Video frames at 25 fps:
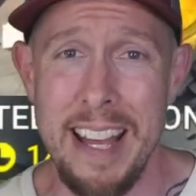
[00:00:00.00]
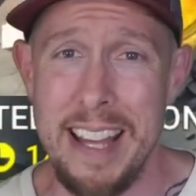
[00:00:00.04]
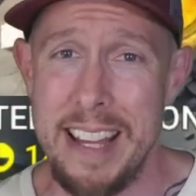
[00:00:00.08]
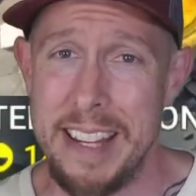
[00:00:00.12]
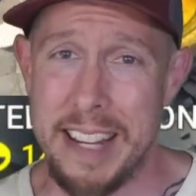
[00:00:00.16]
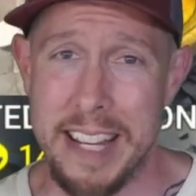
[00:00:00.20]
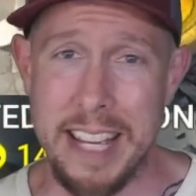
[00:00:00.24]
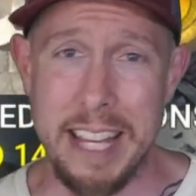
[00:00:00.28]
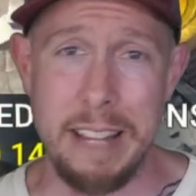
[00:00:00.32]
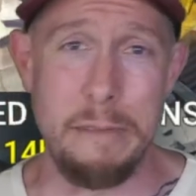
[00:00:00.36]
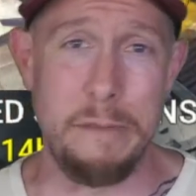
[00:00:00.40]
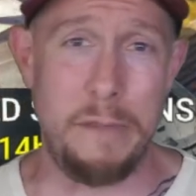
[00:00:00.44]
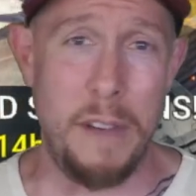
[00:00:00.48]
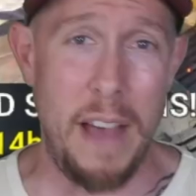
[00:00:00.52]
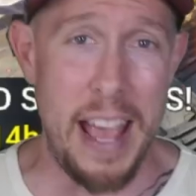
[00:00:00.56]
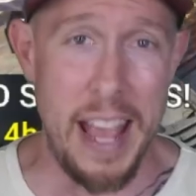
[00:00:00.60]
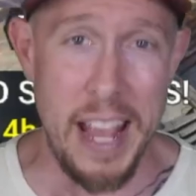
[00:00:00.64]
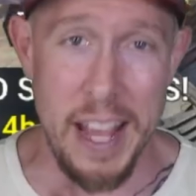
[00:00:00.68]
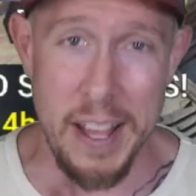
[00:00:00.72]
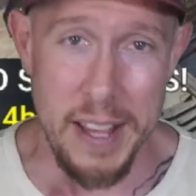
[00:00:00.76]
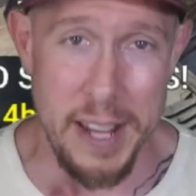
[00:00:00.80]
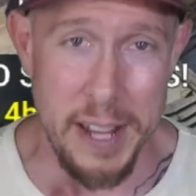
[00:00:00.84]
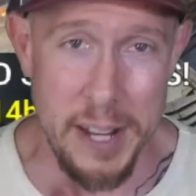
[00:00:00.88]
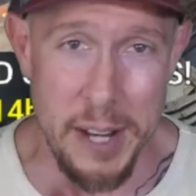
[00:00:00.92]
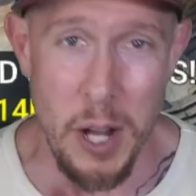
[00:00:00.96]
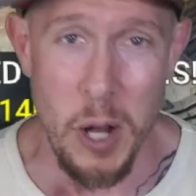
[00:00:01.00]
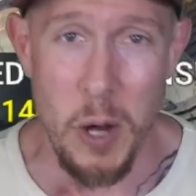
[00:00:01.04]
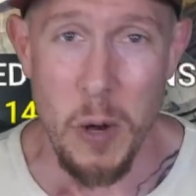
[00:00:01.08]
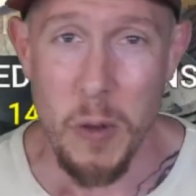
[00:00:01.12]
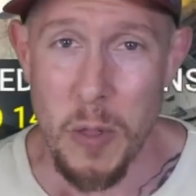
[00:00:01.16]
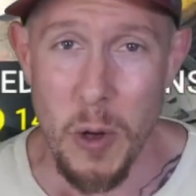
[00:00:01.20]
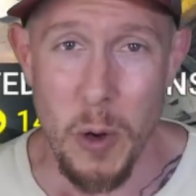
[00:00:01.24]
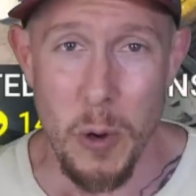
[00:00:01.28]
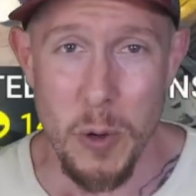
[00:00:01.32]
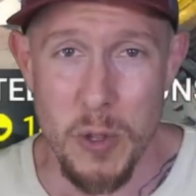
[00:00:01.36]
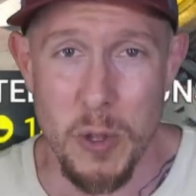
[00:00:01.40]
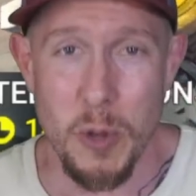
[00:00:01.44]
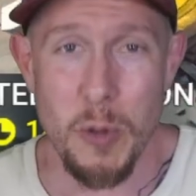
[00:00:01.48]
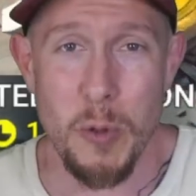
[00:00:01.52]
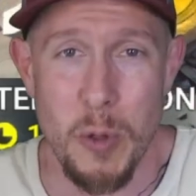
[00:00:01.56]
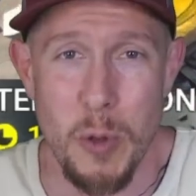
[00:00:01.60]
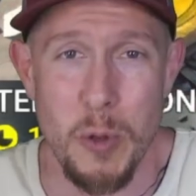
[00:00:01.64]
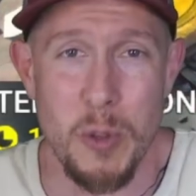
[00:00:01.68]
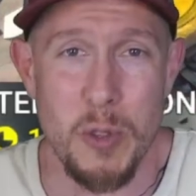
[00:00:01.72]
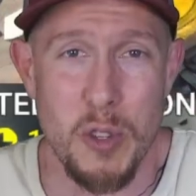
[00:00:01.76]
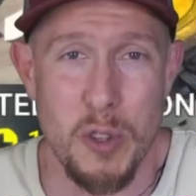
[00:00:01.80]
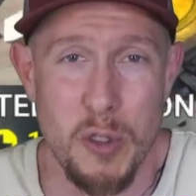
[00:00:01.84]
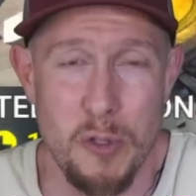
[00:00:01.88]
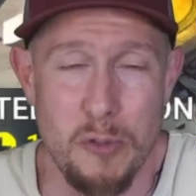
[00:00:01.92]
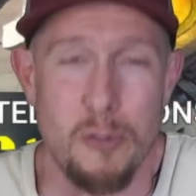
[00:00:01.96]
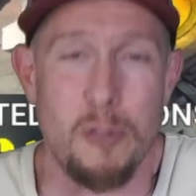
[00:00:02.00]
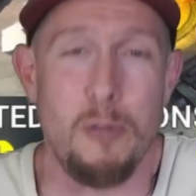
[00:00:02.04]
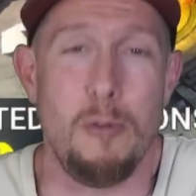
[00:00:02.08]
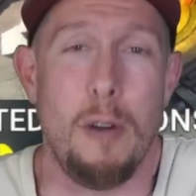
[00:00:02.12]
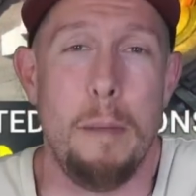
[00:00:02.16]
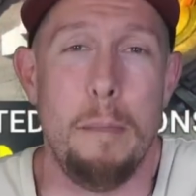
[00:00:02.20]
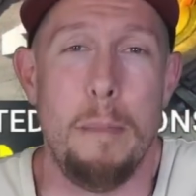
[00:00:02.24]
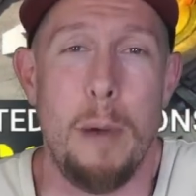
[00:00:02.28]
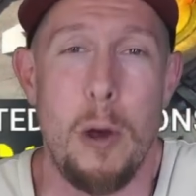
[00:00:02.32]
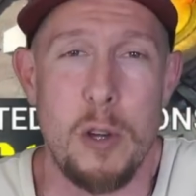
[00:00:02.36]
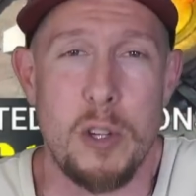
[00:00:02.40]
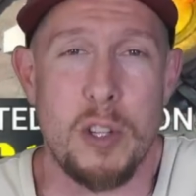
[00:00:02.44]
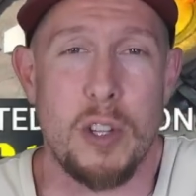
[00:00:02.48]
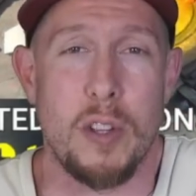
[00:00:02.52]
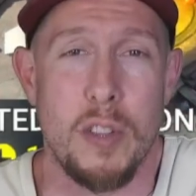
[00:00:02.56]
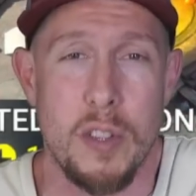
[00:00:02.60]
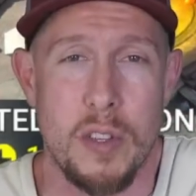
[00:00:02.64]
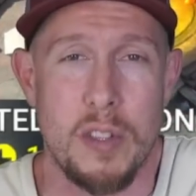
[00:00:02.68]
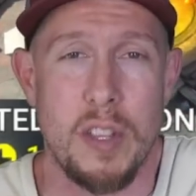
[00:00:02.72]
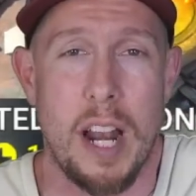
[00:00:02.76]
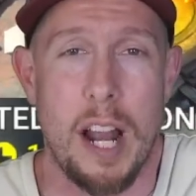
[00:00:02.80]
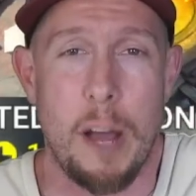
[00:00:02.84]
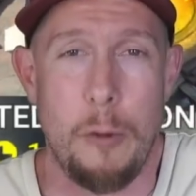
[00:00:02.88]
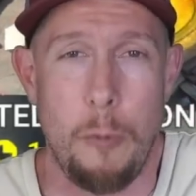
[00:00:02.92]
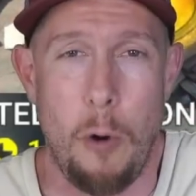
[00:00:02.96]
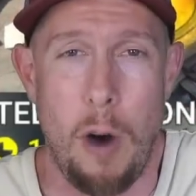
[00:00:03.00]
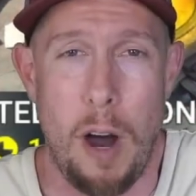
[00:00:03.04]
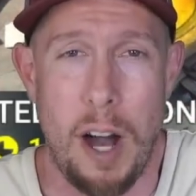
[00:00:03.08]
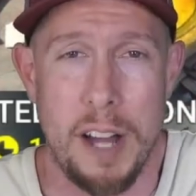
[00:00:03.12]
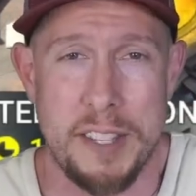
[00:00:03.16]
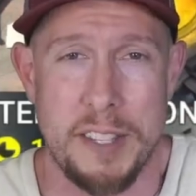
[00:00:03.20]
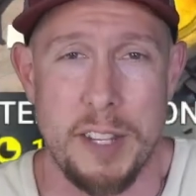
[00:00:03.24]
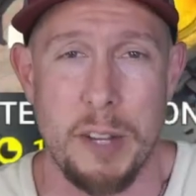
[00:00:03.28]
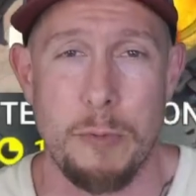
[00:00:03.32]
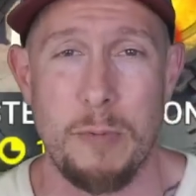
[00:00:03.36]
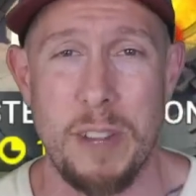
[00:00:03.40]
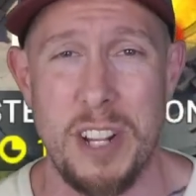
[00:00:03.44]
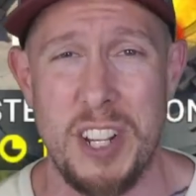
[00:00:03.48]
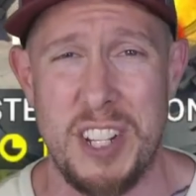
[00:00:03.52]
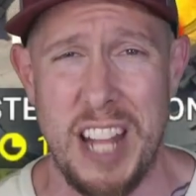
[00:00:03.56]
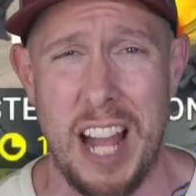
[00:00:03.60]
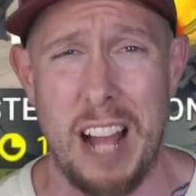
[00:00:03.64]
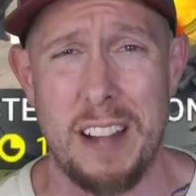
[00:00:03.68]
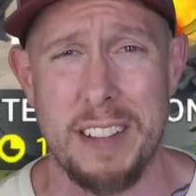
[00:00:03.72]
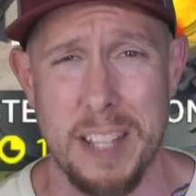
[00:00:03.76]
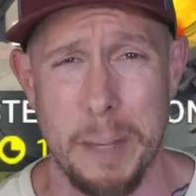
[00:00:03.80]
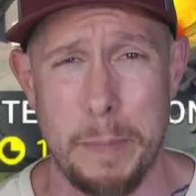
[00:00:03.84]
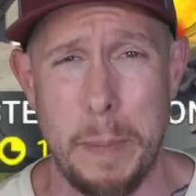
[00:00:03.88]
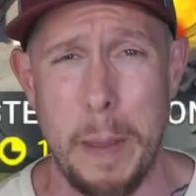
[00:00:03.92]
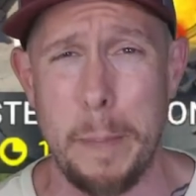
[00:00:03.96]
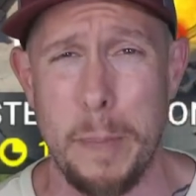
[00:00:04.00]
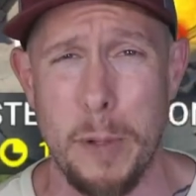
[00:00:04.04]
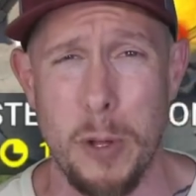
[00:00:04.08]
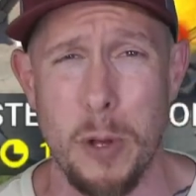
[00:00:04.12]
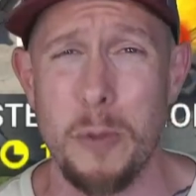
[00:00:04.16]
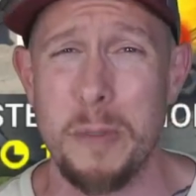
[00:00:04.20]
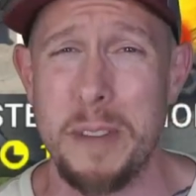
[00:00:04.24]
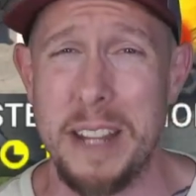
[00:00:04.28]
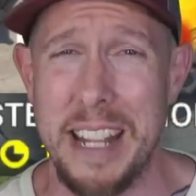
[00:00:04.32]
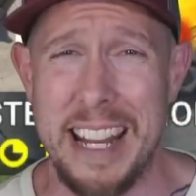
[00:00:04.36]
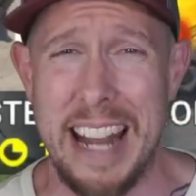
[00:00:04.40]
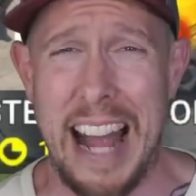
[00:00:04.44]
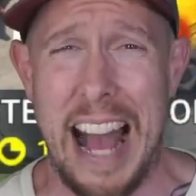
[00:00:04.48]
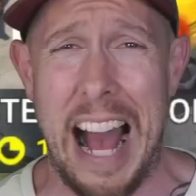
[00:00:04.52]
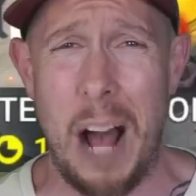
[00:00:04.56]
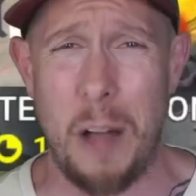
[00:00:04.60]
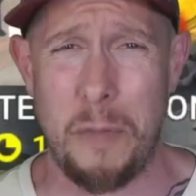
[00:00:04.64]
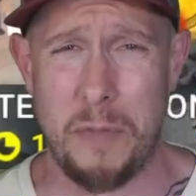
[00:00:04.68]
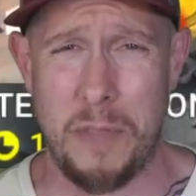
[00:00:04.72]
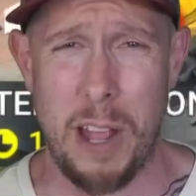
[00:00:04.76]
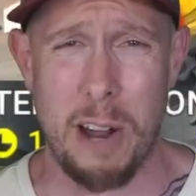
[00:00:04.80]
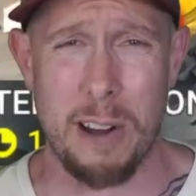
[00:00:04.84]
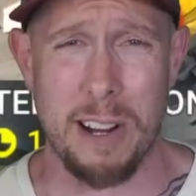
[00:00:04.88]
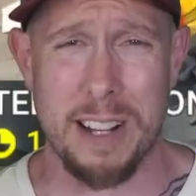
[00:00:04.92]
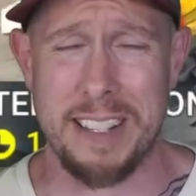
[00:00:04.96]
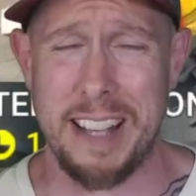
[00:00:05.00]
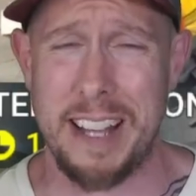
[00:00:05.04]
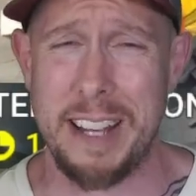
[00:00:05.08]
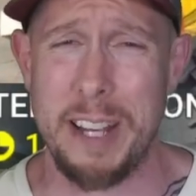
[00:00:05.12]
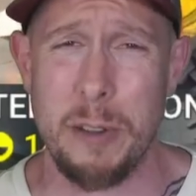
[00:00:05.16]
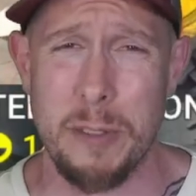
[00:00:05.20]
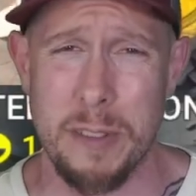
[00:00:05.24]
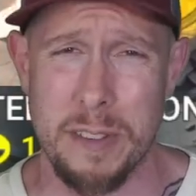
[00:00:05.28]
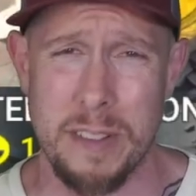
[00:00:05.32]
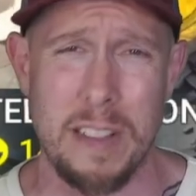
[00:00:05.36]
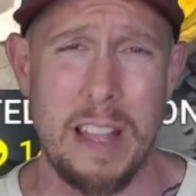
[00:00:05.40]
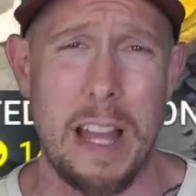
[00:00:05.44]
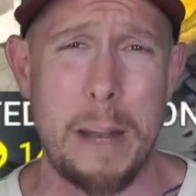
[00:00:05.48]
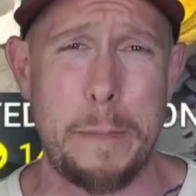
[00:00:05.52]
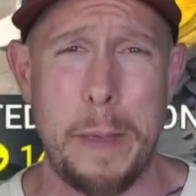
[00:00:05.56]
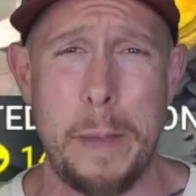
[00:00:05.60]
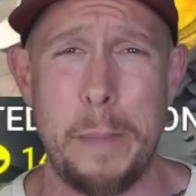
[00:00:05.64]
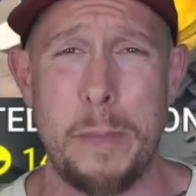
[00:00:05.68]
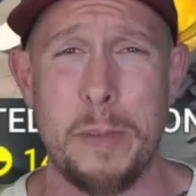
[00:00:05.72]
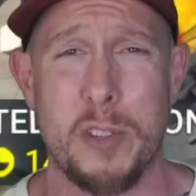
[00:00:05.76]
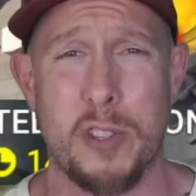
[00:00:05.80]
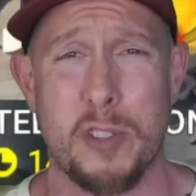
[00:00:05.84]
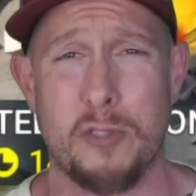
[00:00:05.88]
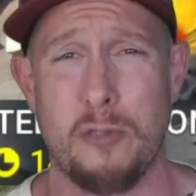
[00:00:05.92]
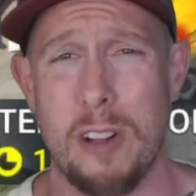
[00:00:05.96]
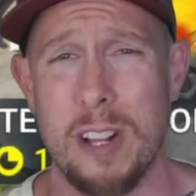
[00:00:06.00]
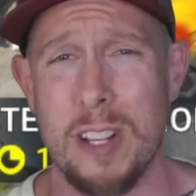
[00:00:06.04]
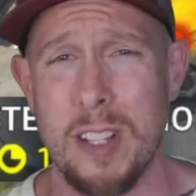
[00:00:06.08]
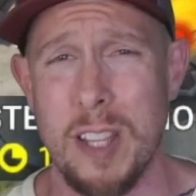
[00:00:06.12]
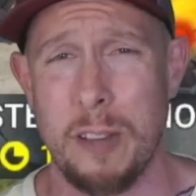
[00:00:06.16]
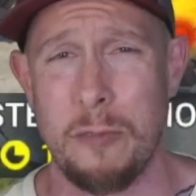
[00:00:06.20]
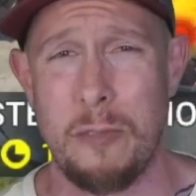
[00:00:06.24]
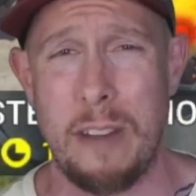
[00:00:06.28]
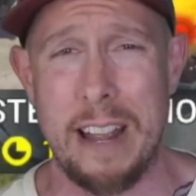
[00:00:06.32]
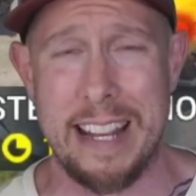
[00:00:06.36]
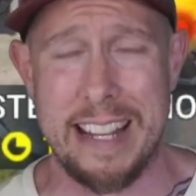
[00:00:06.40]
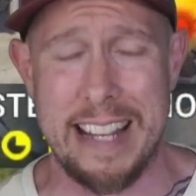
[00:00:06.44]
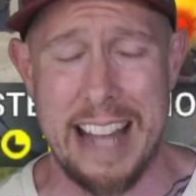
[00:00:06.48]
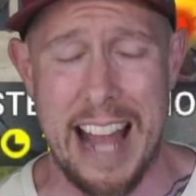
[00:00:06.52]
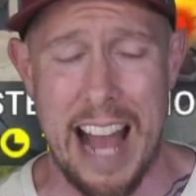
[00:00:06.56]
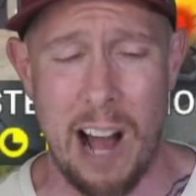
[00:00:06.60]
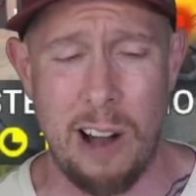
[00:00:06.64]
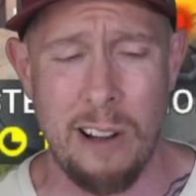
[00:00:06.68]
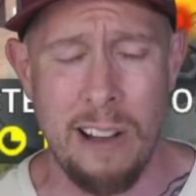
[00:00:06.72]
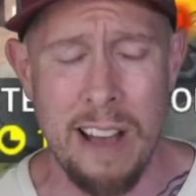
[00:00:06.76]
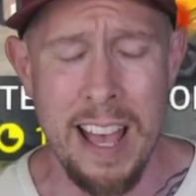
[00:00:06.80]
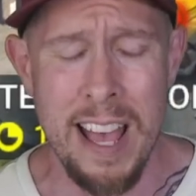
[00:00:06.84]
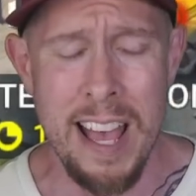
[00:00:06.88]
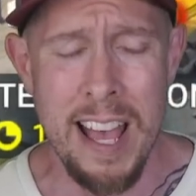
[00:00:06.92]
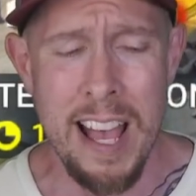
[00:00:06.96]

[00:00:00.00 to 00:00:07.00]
to convey, you know, those those true emotions that I want to reach out to people who need it out there because I know there's a lot of people struggling right now,